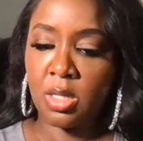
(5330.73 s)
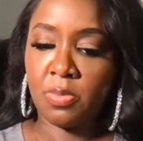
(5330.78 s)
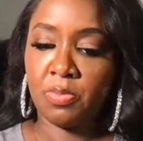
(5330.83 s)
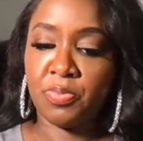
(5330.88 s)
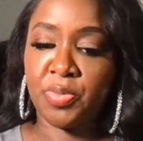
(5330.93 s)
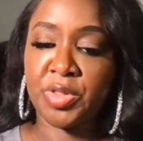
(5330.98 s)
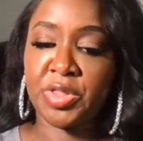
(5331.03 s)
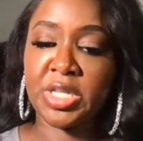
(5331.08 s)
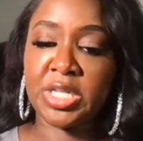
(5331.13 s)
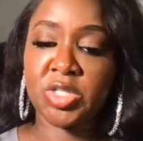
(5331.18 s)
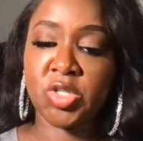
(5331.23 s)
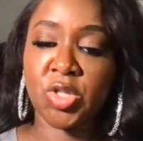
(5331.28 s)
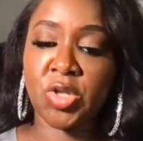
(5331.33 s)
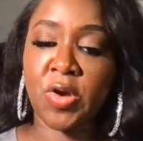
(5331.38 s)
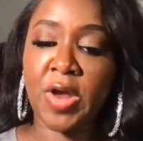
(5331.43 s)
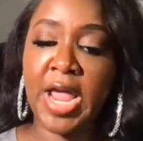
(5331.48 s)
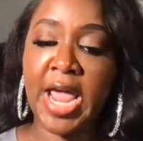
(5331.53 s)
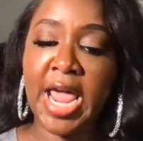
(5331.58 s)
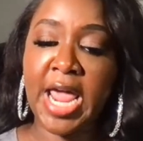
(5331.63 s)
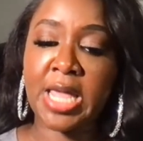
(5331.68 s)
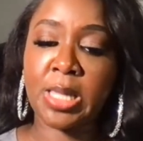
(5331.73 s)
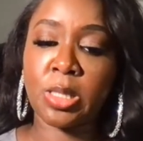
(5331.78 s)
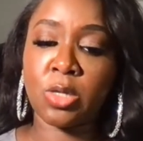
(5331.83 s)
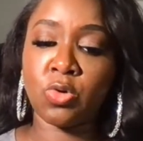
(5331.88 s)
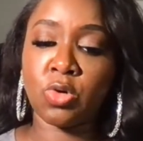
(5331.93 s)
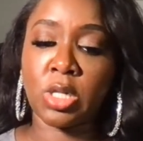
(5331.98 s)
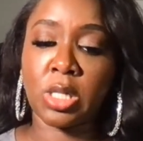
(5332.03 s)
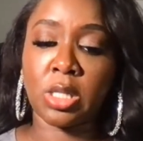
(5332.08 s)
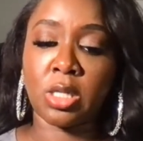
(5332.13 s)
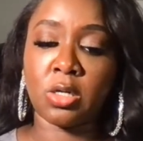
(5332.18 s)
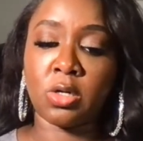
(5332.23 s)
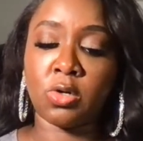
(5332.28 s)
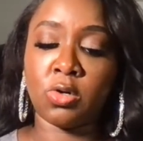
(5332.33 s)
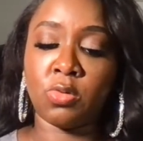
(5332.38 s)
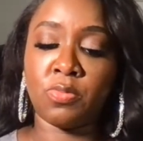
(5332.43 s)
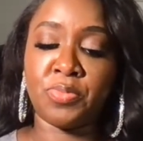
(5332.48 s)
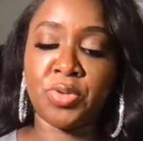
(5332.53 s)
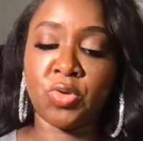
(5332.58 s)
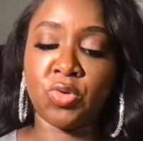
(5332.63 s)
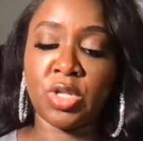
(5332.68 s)
but these are their Halo Glow
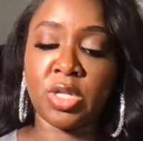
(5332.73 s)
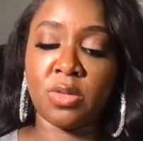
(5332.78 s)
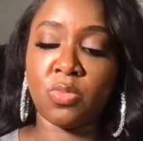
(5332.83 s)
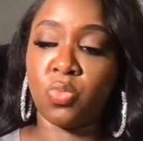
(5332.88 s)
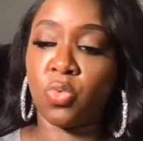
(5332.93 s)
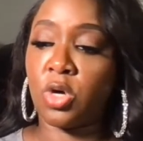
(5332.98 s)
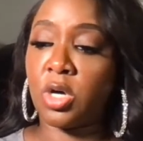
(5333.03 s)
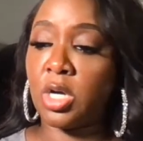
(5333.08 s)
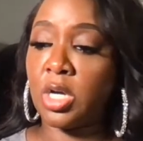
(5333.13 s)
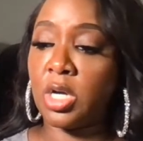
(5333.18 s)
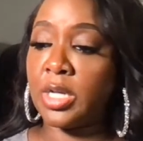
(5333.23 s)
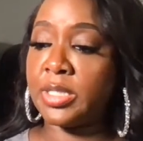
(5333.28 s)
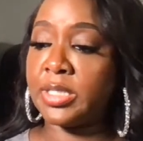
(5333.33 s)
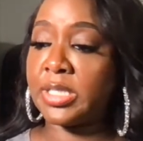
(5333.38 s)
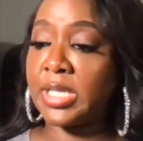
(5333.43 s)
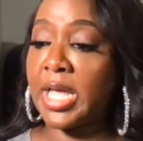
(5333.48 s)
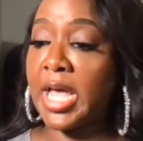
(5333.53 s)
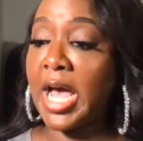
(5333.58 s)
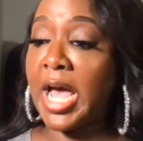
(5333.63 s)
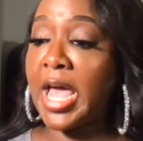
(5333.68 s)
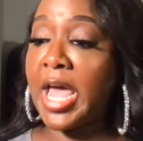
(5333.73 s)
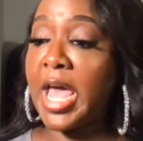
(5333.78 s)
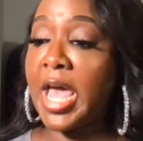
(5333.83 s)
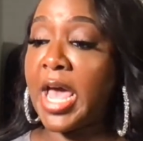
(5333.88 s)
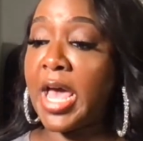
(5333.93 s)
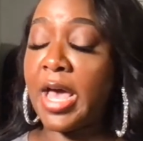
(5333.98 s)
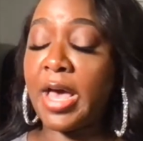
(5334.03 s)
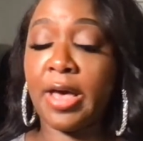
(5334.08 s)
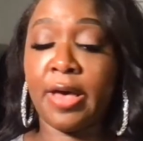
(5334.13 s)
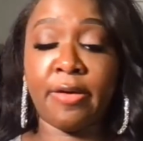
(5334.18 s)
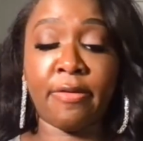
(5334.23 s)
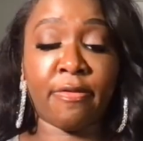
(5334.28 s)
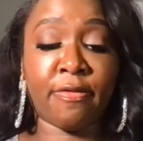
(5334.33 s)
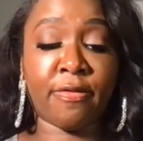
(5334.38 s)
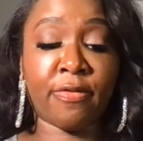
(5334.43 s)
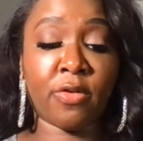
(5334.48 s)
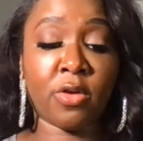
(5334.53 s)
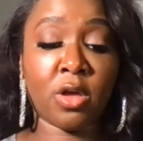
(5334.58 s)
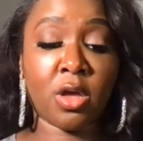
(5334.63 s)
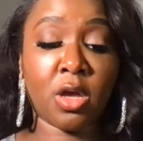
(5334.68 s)
Beauty Wands. I have
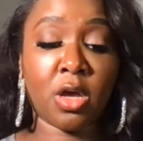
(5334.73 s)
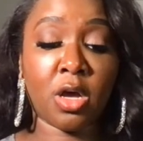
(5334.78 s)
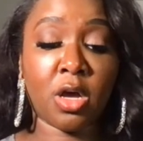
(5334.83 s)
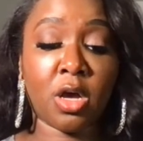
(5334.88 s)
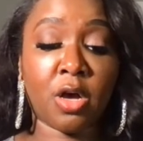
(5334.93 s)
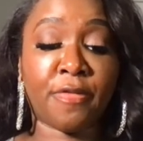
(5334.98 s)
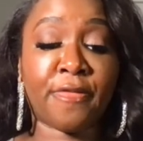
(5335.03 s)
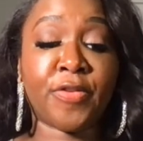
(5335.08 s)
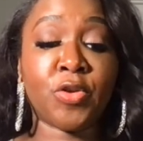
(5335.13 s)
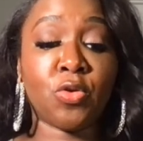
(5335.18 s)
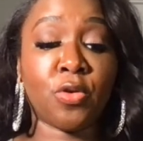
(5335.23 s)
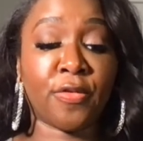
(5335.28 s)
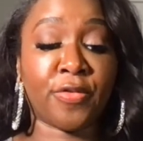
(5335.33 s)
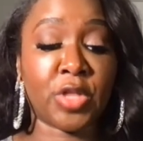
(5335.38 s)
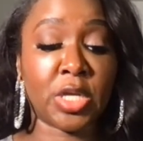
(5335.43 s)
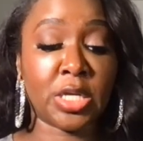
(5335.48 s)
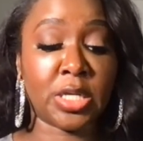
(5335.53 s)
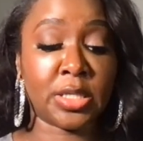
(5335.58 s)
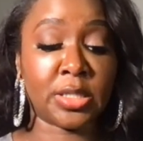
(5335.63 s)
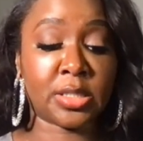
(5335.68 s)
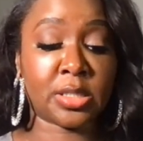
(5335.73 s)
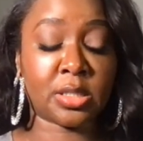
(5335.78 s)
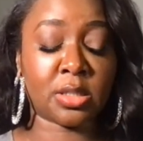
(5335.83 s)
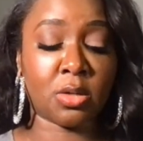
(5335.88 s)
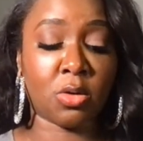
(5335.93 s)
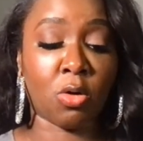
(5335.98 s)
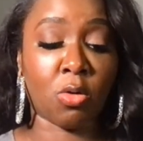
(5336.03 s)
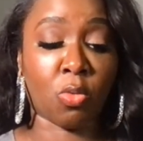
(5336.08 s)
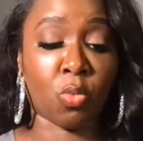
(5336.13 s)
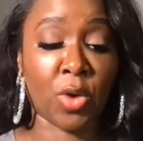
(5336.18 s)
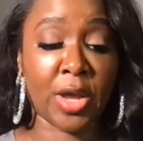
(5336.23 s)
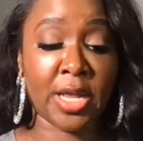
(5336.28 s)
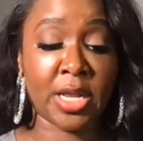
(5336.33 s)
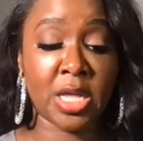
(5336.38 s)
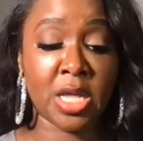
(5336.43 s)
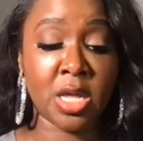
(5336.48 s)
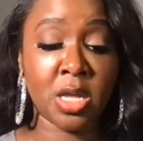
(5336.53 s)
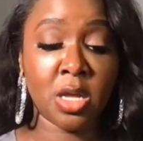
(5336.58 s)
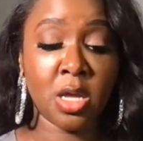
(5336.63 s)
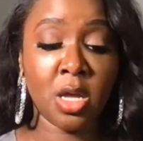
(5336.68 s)
a few of these
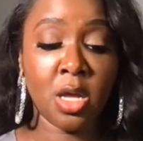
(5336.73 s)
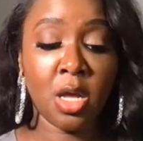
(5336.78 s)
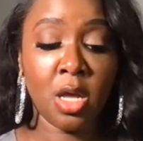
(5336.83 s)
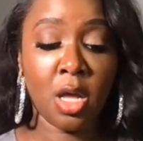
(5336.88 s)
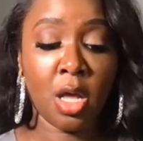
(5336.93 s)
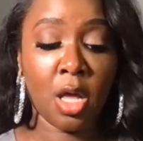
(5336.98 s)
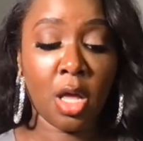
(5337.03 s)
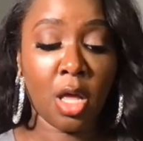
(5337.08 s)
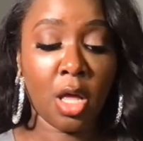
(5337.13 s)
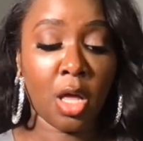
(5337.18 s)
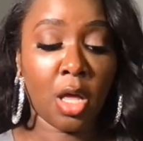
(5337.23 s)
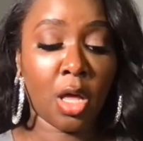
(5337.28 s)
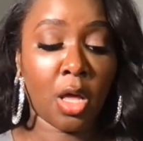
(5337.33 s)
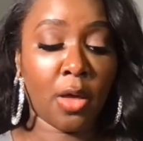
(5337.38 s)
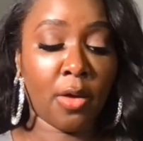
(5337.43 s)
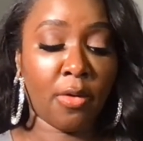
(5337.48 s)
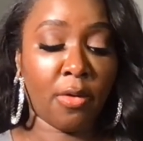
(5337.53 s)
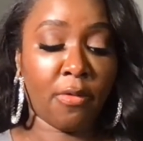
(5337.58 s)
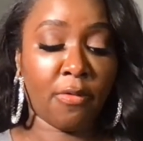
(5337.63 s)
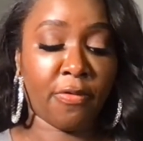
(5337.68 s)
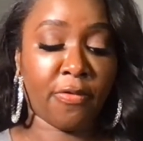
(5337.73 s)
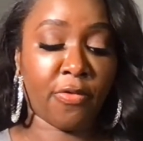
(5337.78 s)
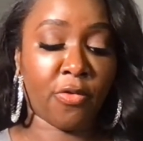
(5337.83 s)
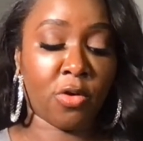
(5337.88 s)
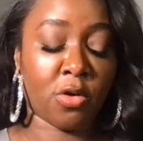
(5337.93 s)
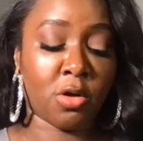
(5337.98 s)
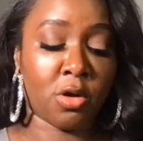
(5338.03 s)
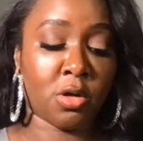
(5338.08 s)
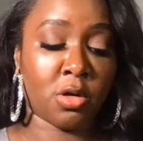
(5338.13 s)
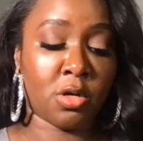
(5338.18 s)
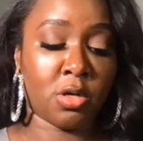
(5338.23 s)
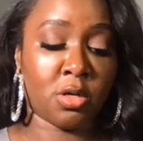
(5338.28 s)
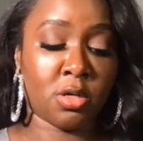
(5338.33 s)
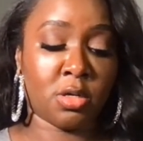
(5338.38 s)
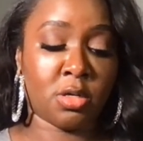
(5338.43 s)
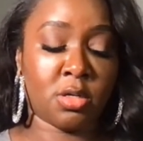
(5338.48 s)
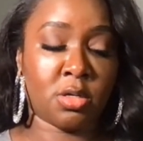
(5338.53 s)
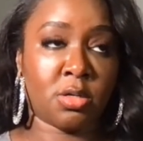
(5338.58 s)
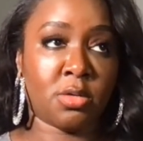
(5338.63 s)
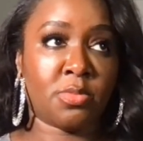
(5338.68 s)
already
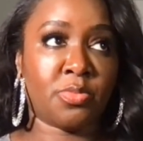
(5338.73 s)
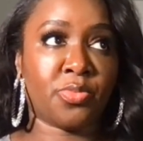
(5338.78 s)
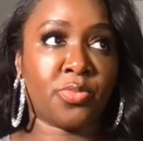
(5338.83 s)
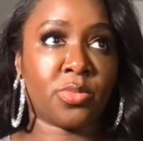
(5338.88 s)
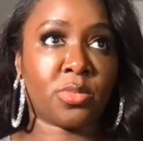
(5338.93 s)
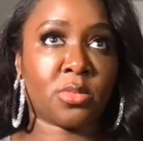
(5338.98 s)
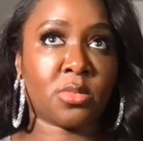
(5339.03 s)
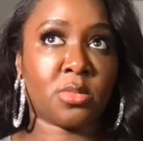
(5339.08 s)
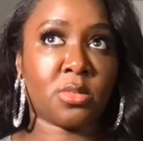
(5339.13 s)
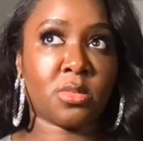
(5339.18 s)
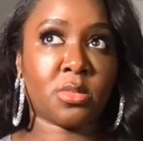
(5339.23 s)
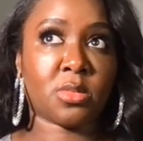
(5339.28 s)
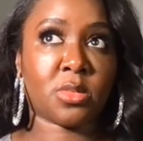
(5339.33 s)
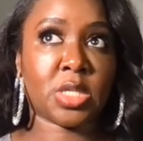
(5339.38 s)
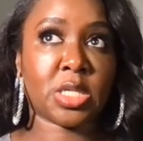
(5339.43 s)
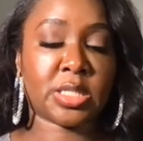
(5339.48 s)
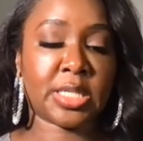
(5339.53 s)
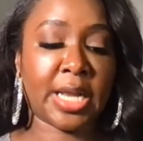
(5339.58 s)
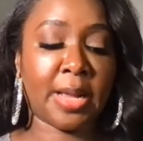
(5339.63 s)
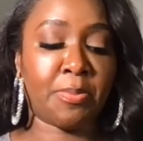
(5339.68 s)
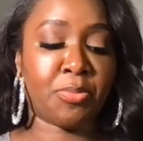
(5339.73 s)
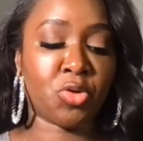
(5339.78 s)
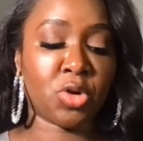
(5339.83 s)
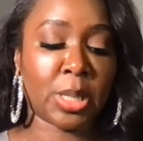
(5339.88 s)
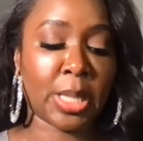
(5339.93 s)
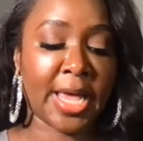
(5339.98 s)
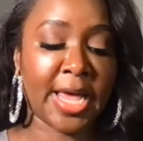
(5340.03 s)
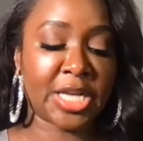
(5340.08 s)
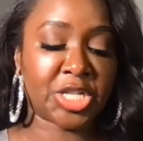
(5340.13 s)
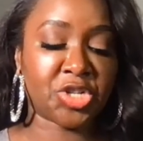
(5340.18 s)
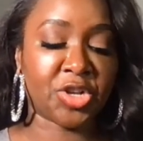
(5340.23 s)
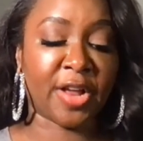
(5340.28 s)
from that I bought last year,